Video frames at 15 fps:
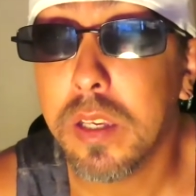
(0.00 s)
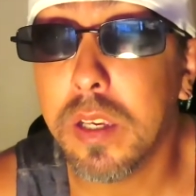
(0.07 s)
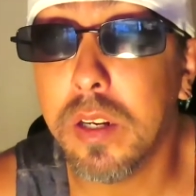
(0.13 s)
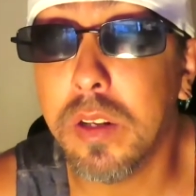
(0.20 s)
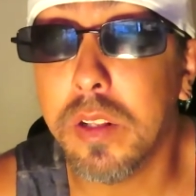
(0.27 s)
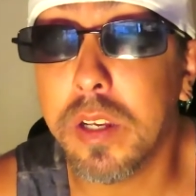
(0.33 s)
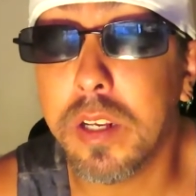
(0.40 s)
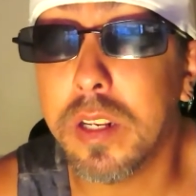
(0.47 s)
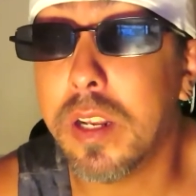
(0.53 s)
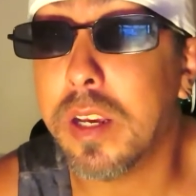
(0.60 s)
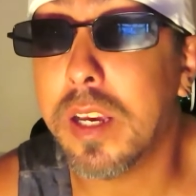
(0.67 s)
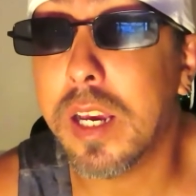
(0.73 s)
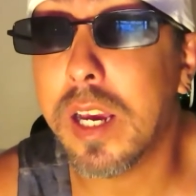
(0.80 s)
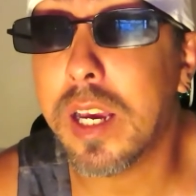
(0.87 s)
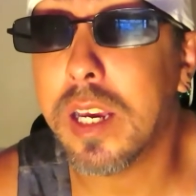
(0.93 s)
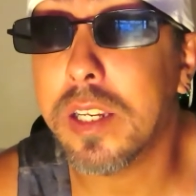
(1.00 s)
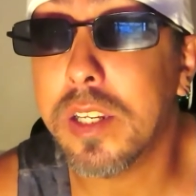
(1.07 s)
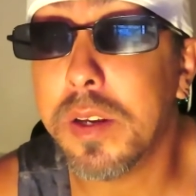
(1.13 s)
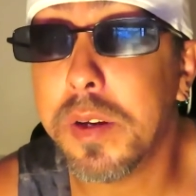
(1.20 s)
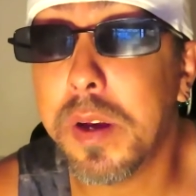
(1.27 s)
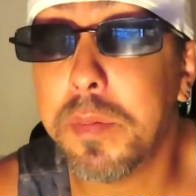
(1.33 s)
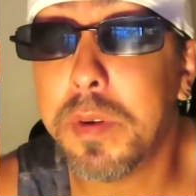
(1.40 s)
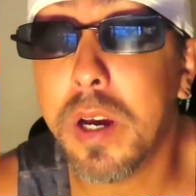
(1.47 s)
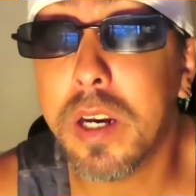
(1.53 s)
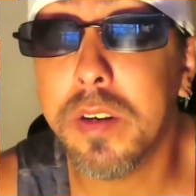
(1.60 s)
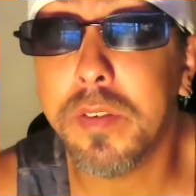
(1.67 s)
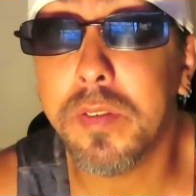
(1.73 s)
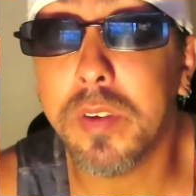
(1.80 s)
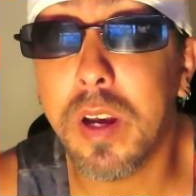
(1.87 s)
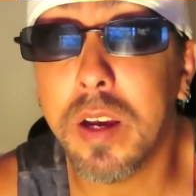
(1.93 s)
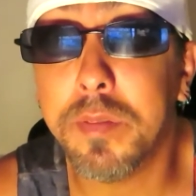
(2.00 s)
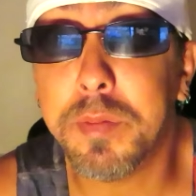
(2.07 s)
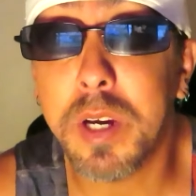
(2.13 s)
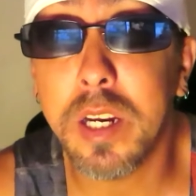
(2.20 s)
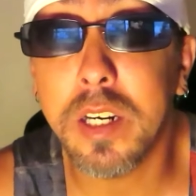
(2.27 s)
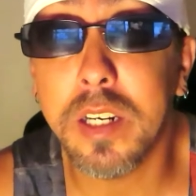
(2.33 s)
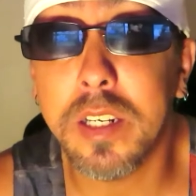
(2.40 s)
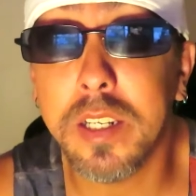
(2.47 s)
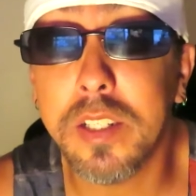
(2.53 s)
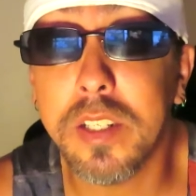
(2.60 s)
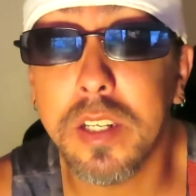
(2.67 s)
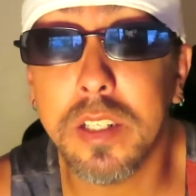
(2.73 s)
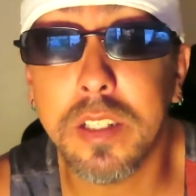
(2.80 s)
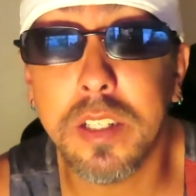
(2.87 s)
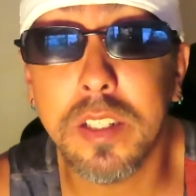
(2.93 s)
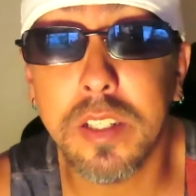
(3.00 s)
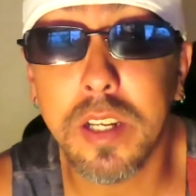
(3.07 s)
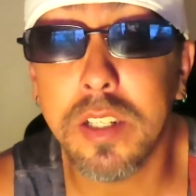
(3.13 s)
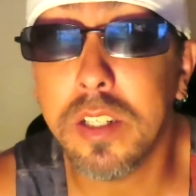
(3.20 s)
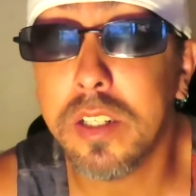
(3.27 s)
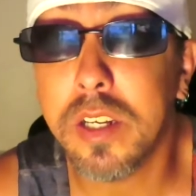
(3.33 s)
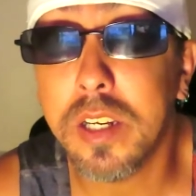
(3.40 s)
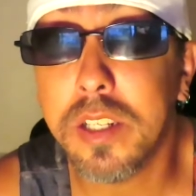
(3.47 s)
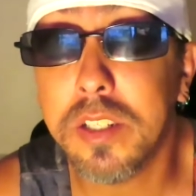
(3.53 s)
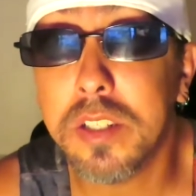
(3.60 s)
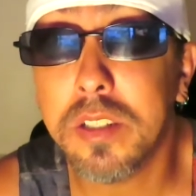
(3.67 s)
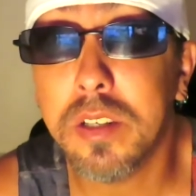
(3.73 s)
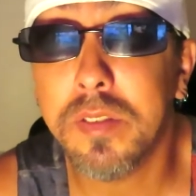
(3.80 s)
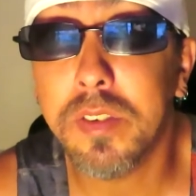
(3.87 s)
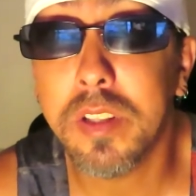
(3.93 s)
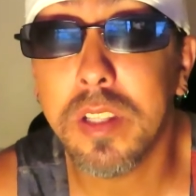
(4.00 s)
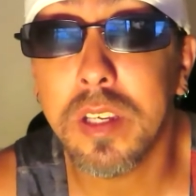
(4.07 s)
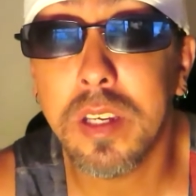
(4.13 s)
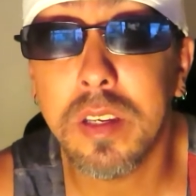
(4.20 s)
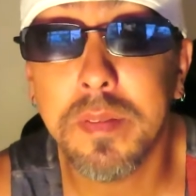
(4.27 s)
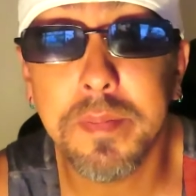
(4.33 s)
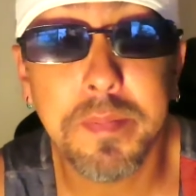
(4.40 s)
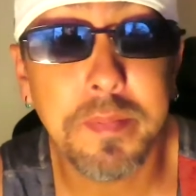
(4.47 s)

You know, they, they, I guess I, am kind of I'm kind of desensitized to everything.